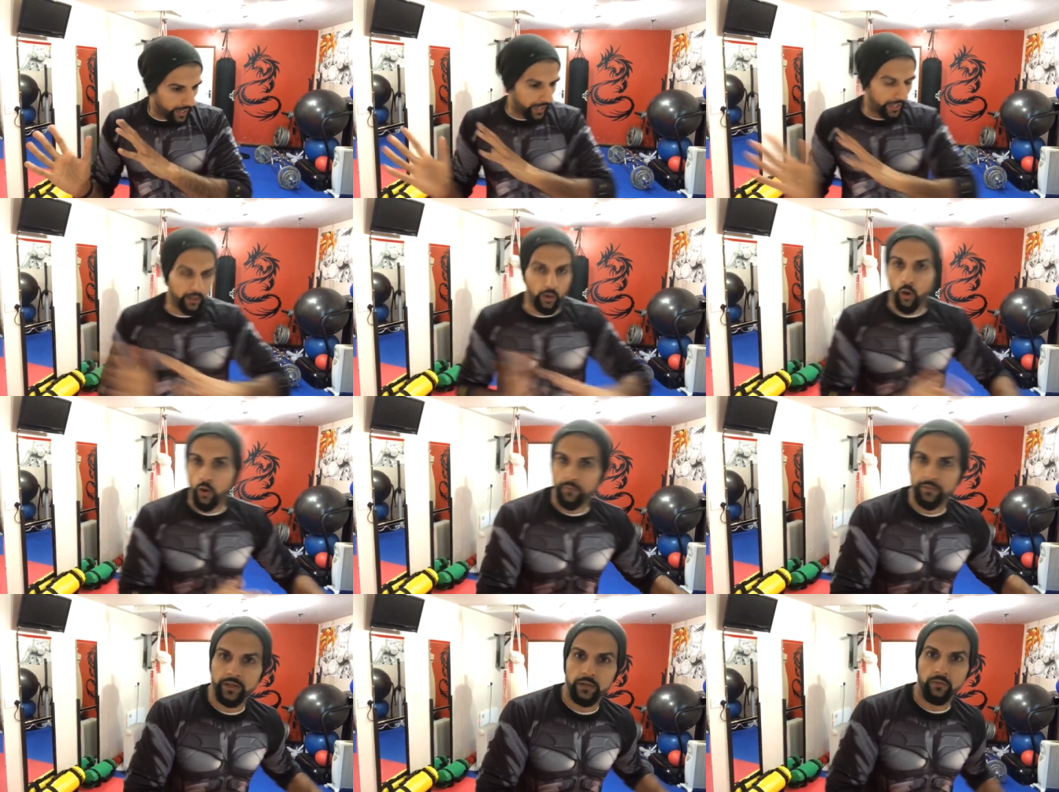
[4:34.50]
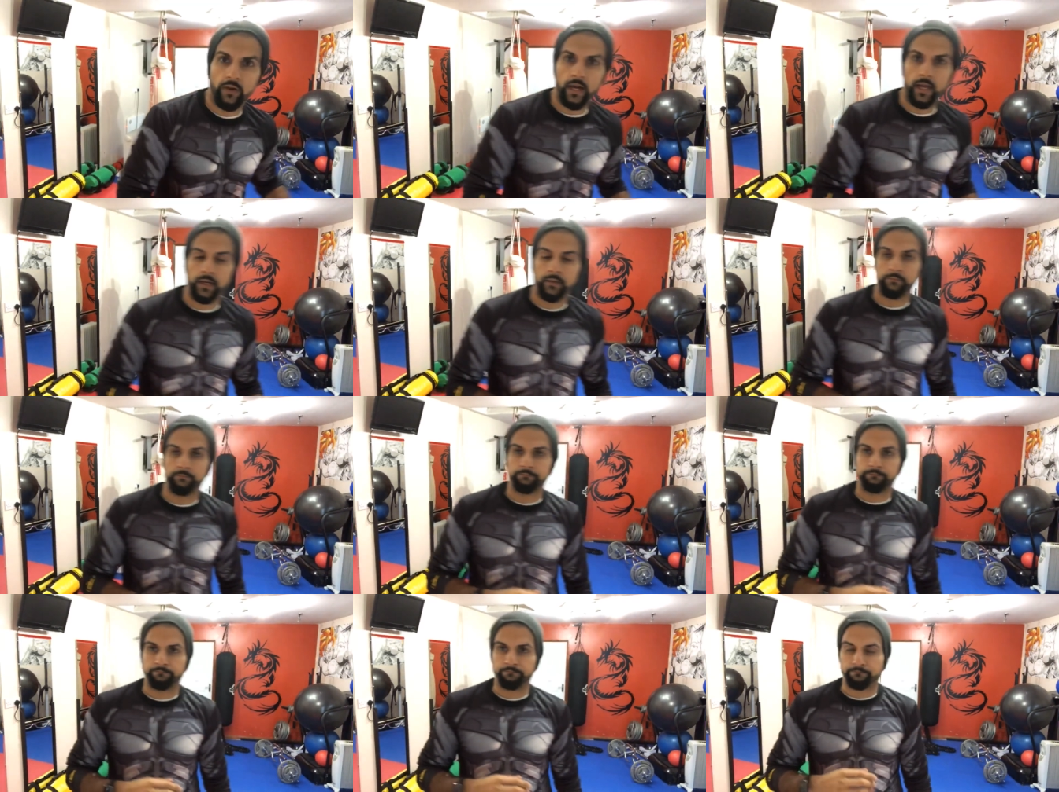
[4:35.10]
And off he ran.
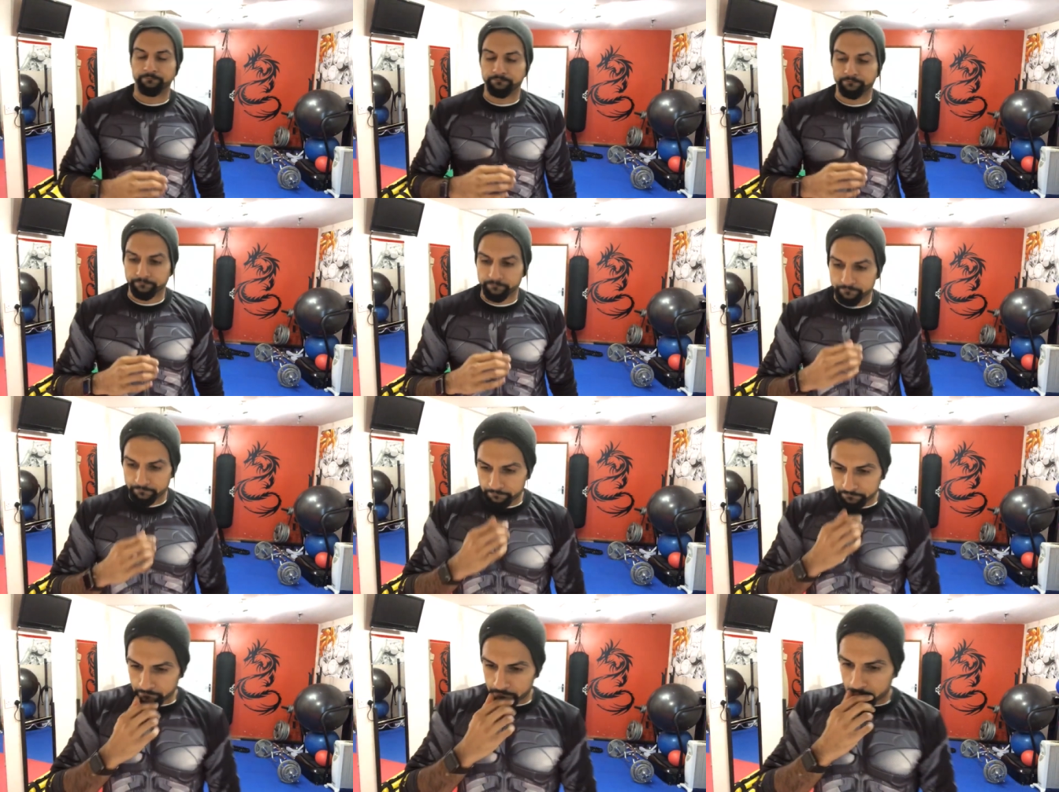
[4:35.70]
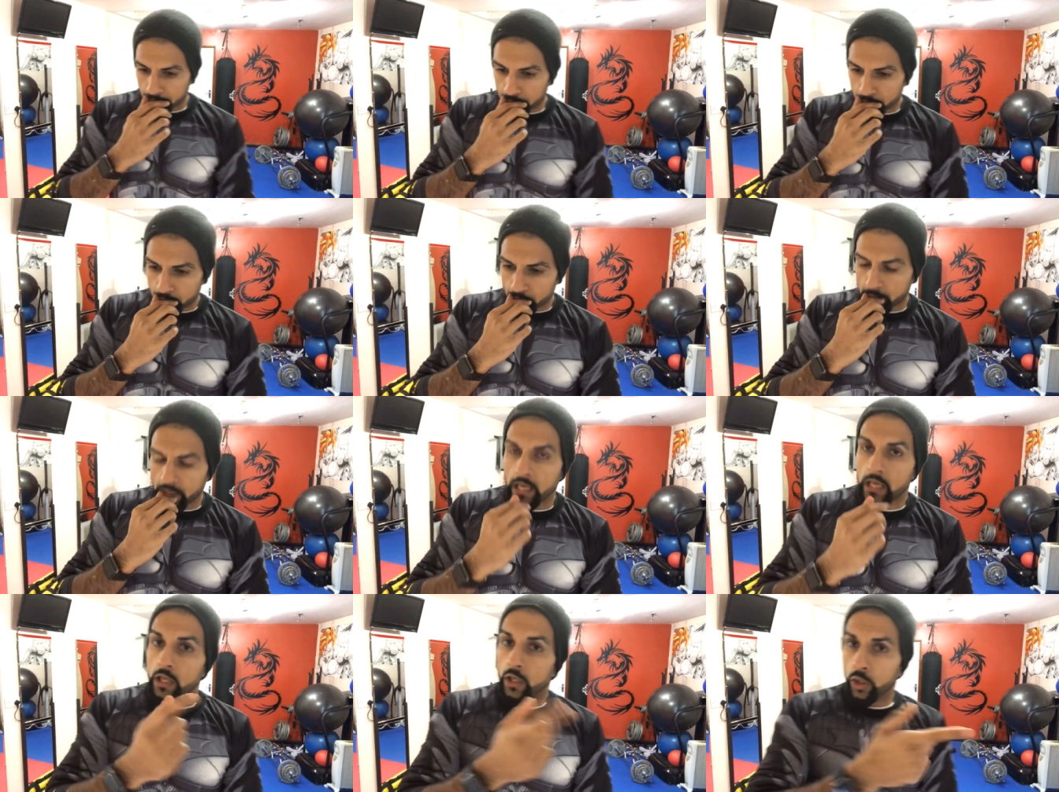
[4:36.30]

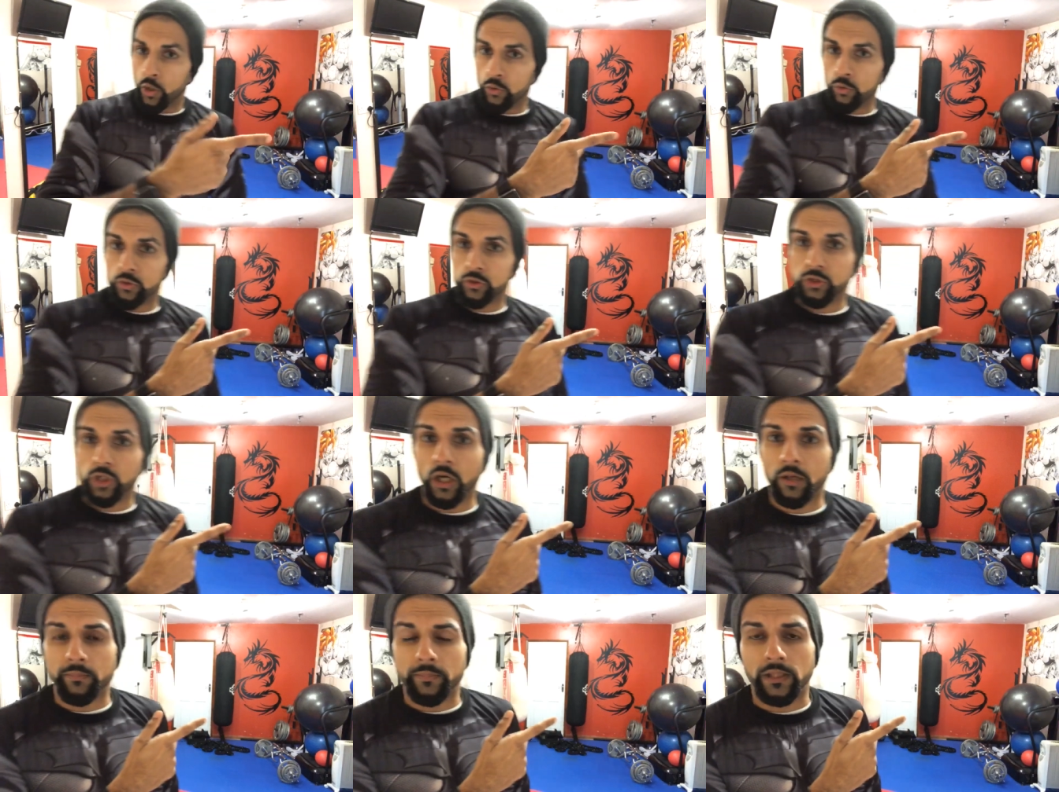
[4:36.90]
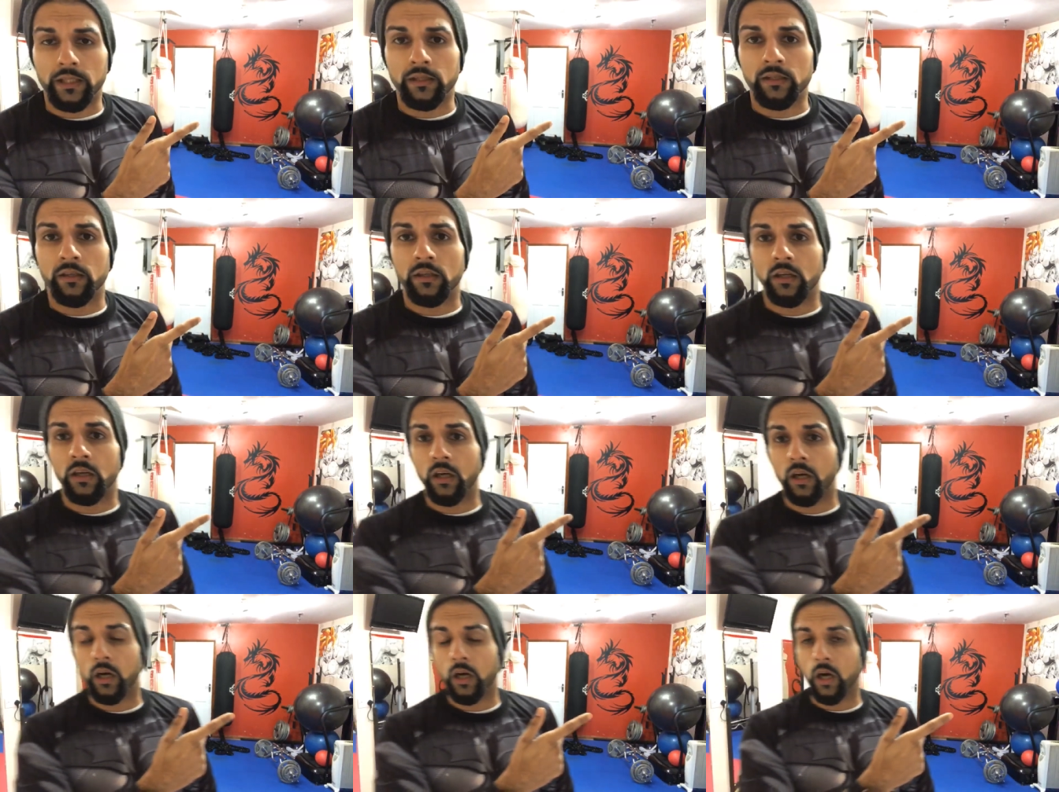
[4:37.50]
Local junkman
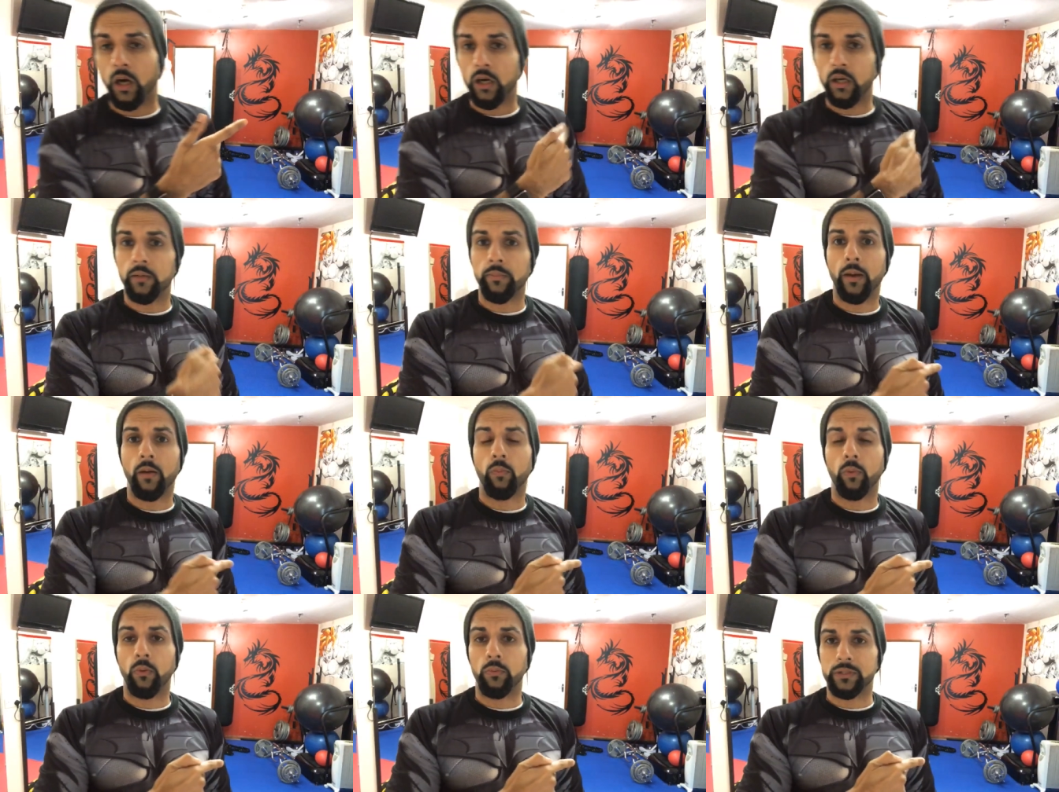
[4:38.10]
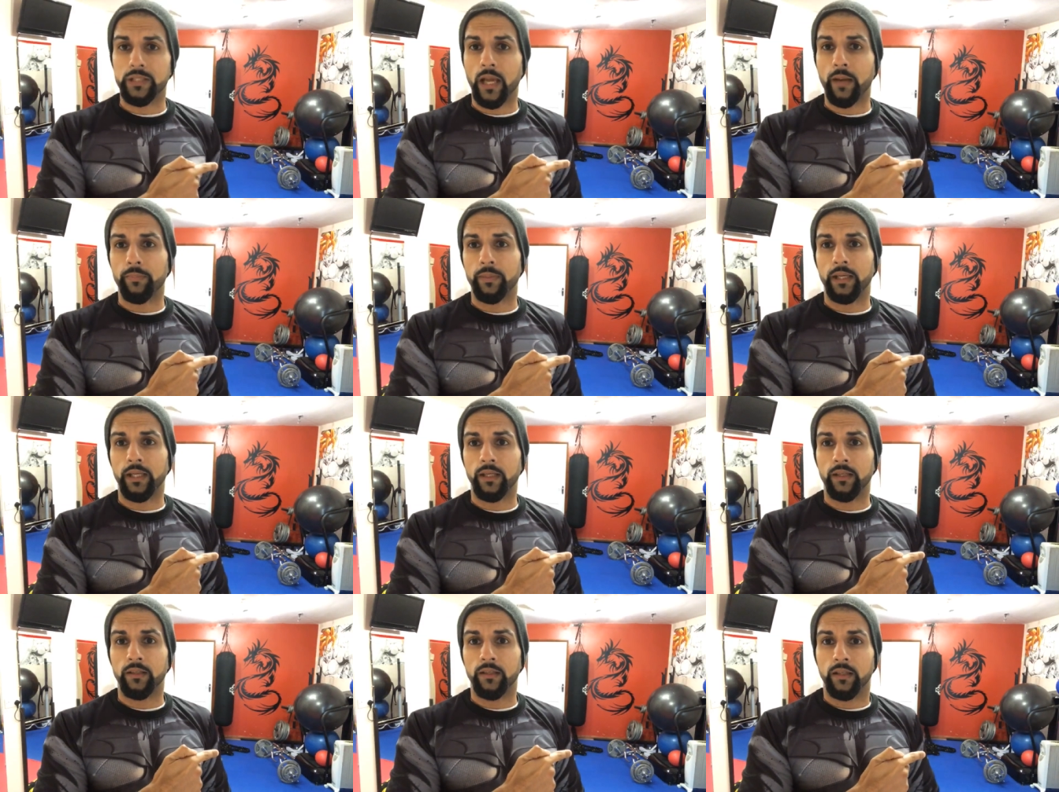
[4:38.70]
heard about what was
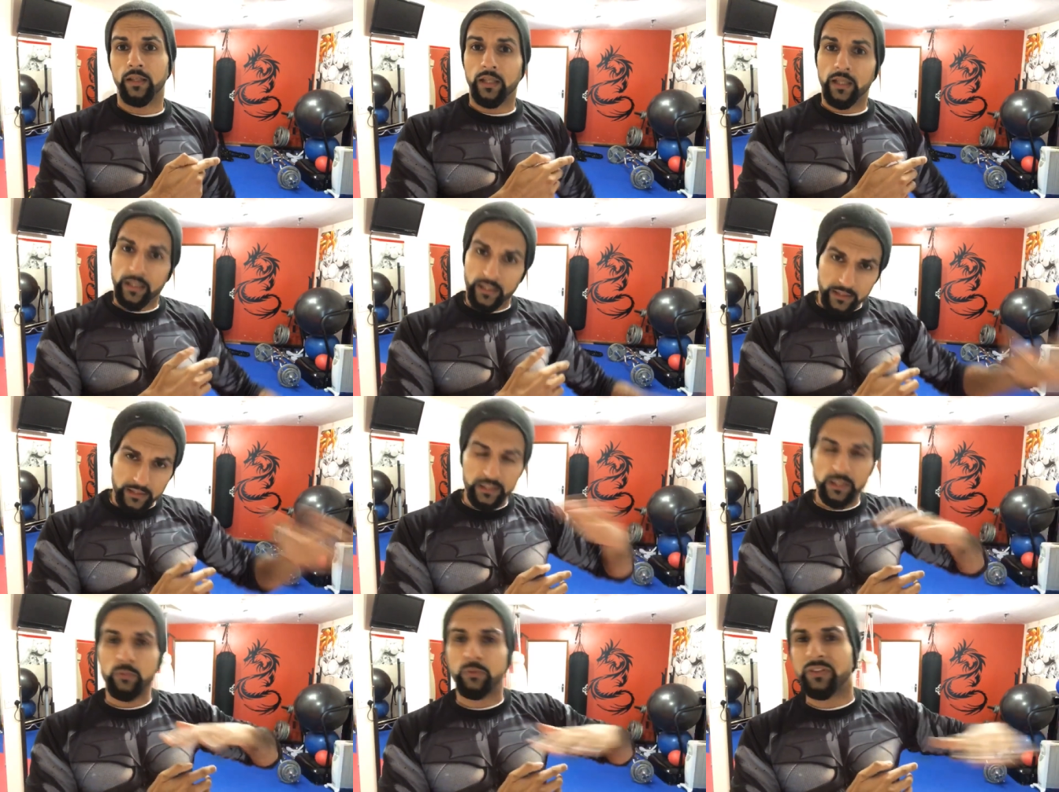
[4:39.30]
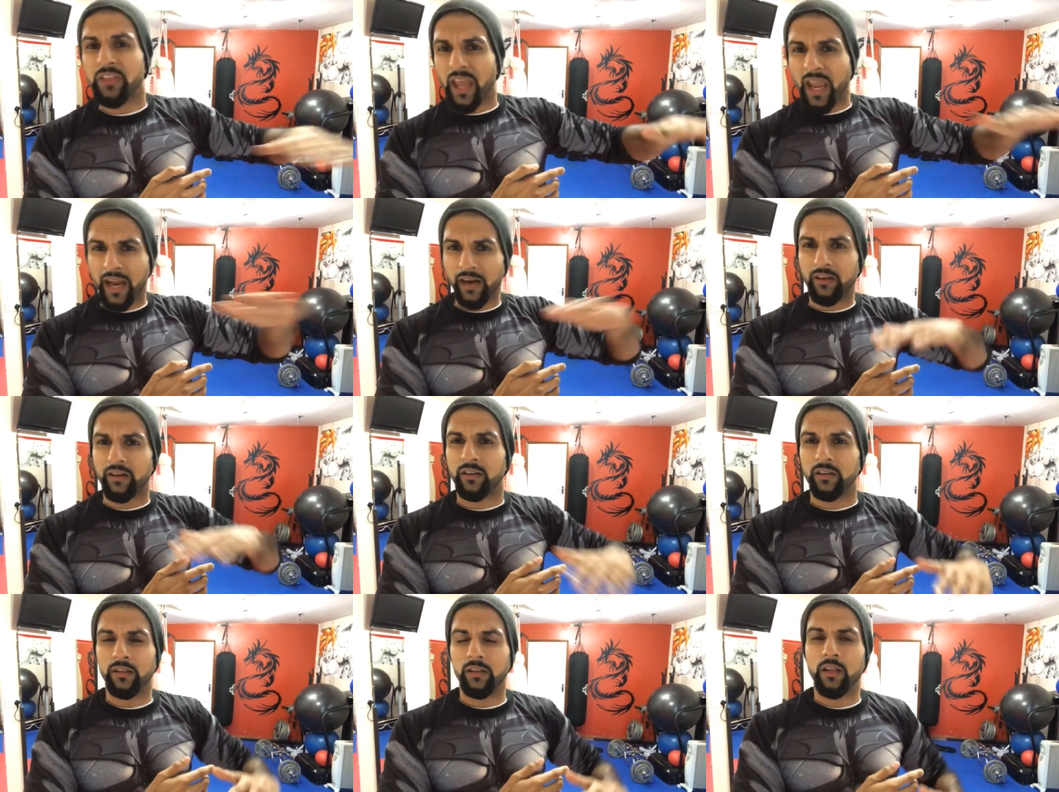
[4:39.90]
happening because he was
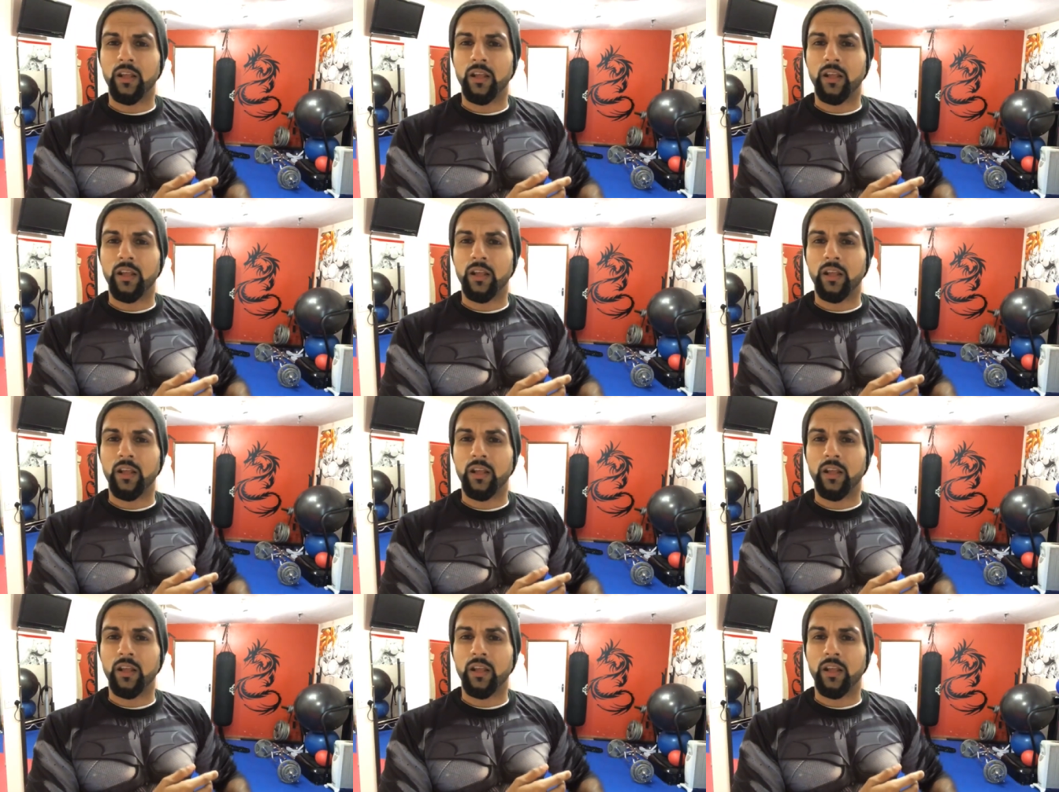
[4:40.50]
there.